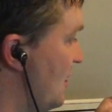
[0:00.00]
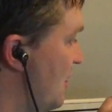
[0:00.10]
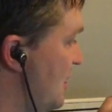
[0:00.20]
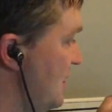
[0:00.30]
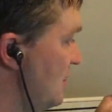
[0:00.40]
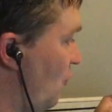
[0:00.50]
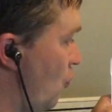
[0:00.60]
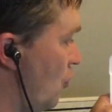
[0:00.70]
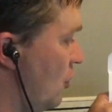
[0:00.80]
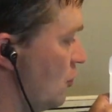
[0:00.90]
these
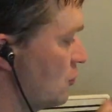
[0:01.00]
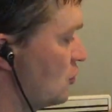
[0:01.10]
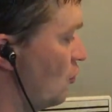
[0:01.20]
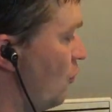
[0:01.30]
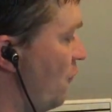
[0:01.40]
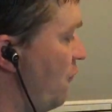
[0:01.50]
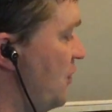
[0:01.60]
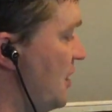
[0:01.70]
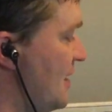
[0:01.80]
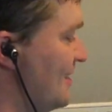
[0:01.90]
4 notes would
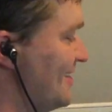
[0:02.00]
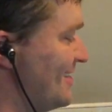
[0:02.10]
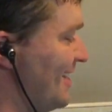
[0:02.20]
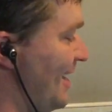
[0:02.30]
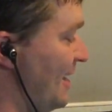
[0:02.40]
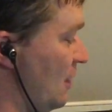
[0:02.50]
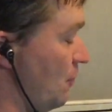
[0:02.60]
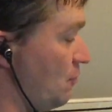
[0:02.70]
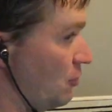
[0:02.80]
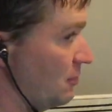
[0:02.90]
fit inside, if
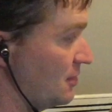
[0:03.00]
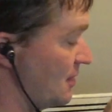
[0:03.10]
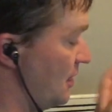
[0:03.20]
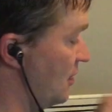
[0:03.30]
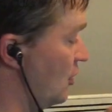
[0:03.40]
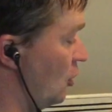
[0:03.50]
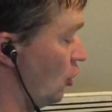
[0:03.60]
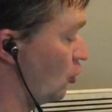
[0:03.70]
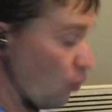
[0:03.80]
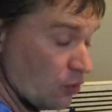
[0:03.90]
we put them inside,
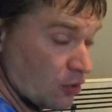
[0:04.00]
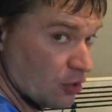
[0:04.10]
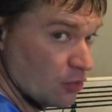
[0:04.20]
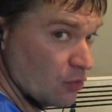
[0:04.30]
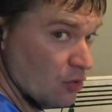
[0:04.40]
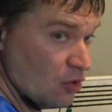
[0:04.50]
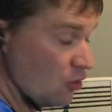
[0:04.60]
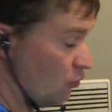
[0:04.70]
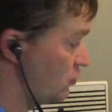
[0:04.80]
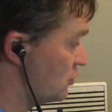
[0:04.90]
a quarter note.
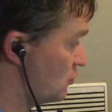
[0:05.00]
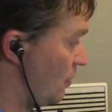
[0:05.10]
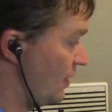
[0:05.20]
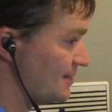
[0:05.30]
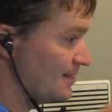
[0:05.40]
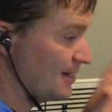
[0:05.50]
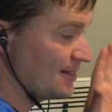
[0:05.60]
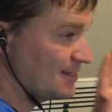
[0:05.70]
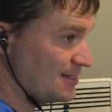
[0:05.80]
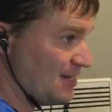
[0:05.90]
Which is why it's like
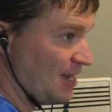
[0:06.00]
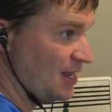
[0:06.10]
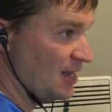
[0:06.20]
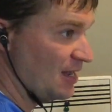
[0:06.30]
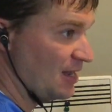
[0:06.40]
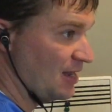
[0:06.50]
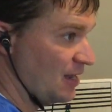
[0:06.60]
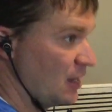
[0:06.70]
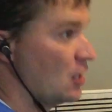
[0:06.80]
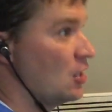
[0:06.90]
ta.
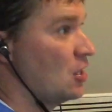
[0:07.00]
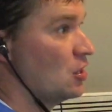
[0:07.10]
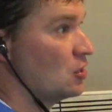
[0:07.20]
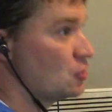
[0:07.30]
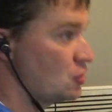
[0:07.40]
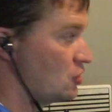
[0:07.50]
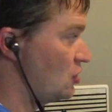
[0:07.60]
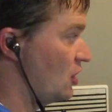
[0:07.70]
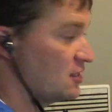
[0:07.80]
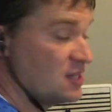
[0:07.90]
Shh.
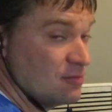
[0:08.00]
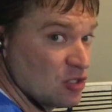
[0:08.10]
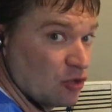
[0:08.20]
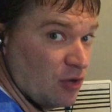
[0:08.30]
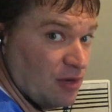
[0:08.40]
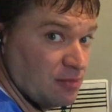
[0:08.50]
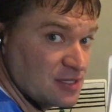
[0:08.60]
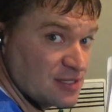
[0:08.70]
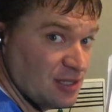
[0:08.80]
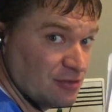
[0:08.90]
It seems incredibly
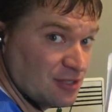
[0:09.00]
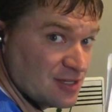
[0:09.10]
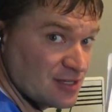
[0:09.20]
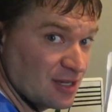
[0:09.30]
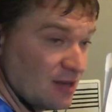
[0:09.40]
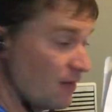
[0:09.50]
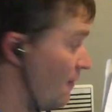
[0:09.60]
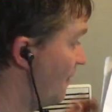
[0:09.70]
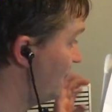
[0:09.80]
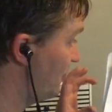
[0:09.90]
slow, doesn't it?
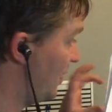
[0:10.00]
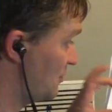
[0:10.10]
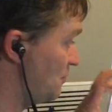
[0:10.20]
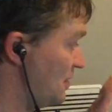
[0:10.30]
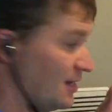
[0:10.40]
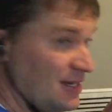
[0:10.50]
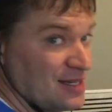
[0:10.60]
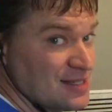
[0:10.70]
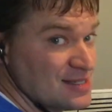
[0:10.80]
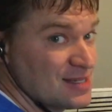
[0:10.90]
That's
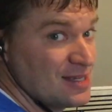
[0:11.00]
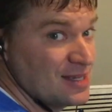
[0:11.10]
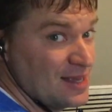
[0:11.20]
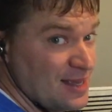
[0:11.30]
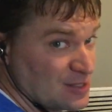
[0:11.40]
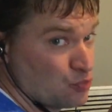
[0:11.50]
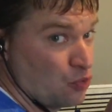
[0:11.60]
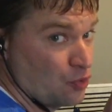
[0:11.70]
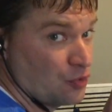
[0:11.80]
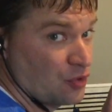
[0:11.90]
because it's
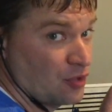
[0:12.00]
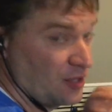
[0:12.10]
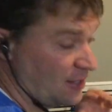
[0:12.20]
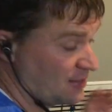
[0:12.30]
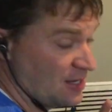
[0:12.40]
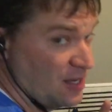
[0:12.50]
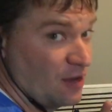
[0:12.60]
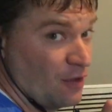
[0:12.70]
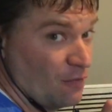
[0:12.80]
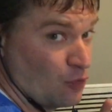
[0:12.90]
worth, like I
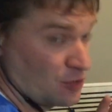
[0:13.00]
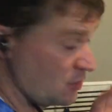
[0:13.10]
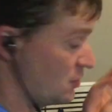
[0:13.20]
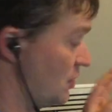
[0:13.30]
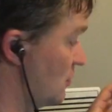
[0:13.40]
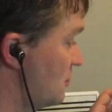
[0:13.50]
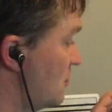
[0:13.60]
said, 4/16.